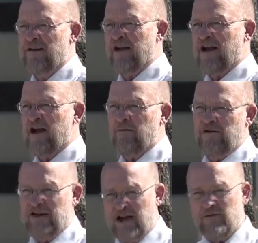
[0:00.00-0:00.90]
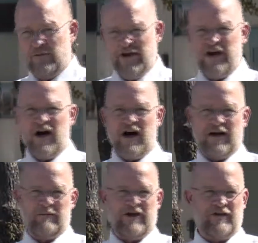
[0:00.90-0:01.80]
That garbage can would be
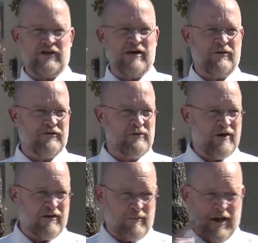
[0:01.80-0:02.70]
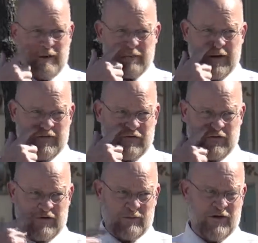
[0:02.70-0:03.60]
gone because that was one of the main
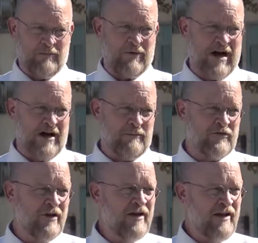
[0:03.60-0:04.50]
places to put bombs.